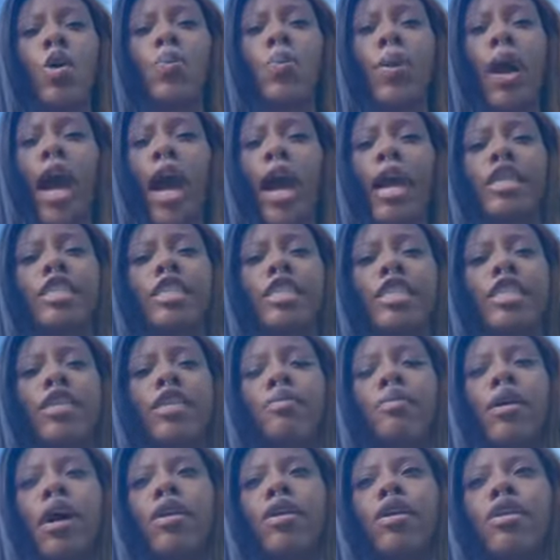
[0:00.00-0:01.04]
passionate
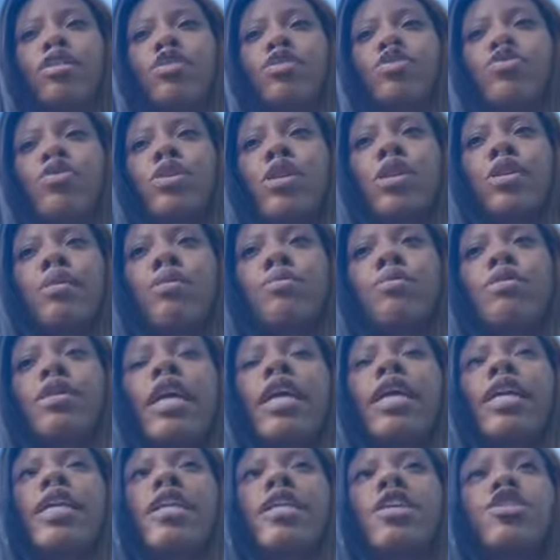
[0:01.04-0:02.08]
about our dream, they
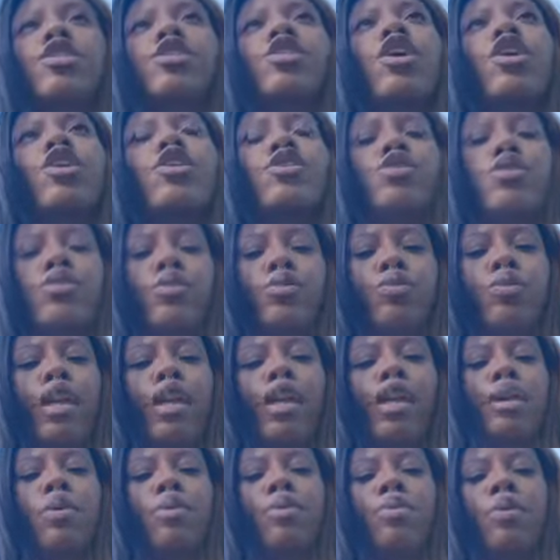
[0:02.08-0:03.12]
can deter you. They
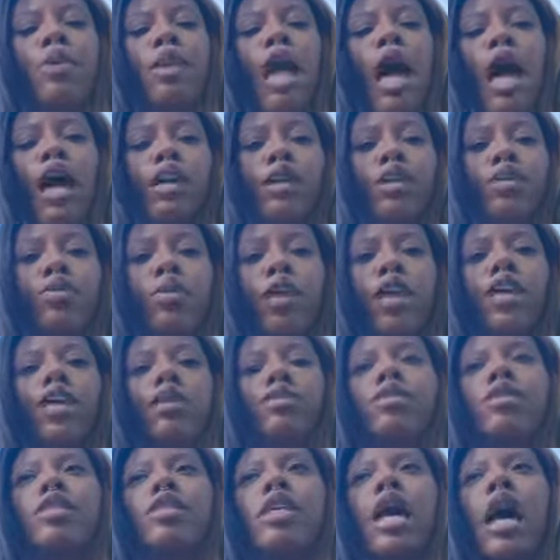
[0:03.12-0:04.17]
can block you. They
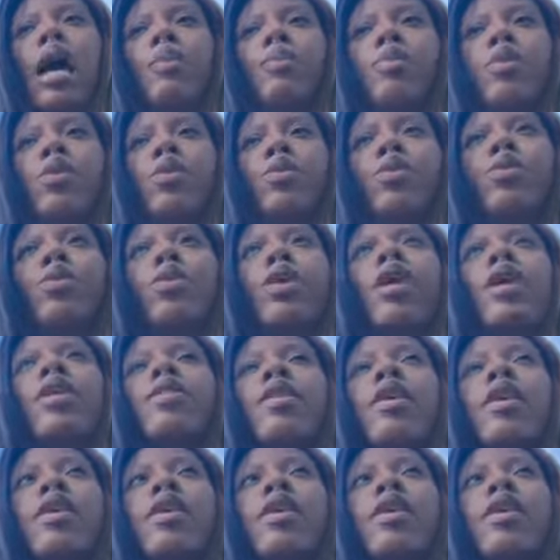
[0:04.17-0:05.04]
can stop you. They